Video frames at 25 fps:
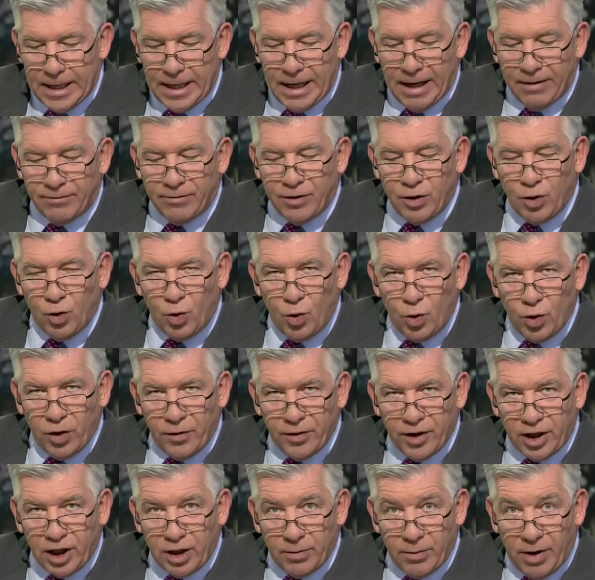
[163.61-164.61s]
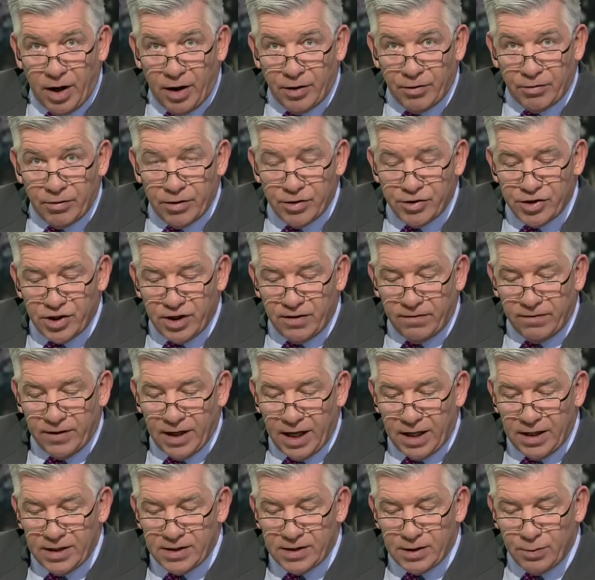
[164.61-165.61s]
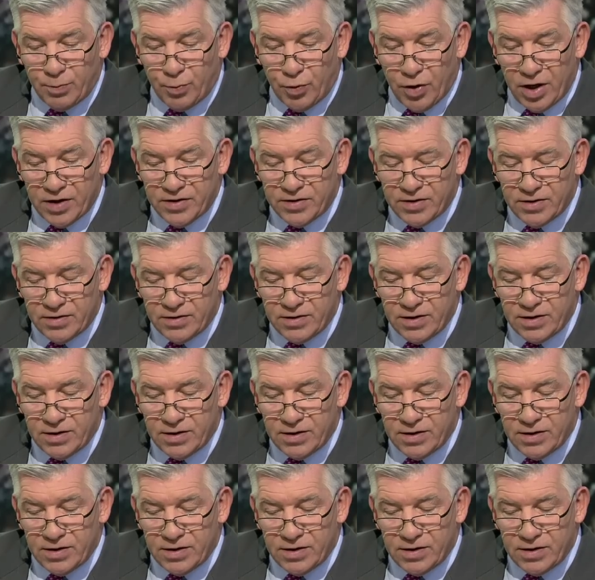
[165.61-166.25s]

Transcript: have called on the Commander-in-Chief, that is the President,